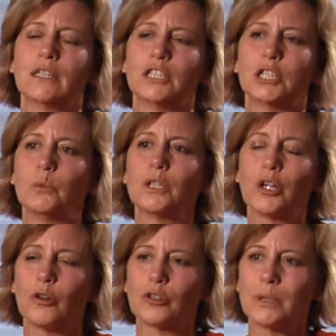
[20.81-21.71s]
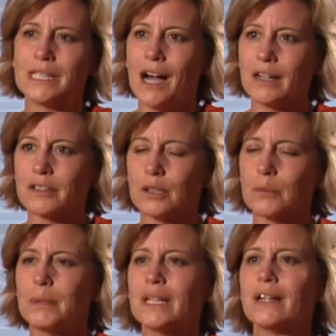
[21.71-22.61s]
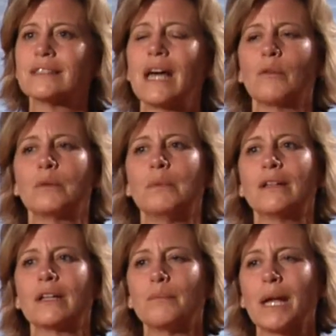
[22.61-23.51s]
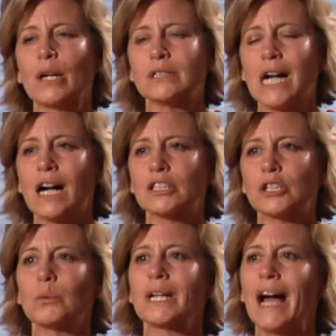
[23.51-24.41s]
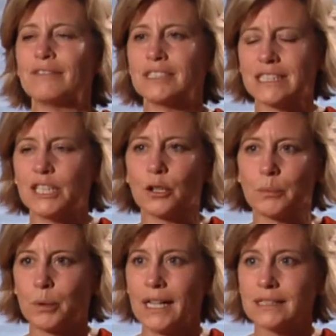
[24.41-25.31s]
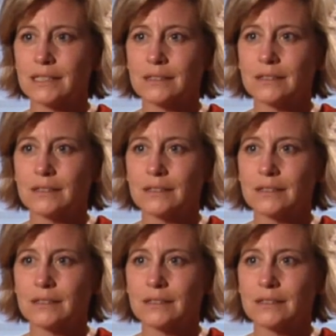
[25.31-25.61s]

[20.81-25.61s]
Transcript: she wouldn't go to a doctor because that would mean that a male doctor would have to see her breasts.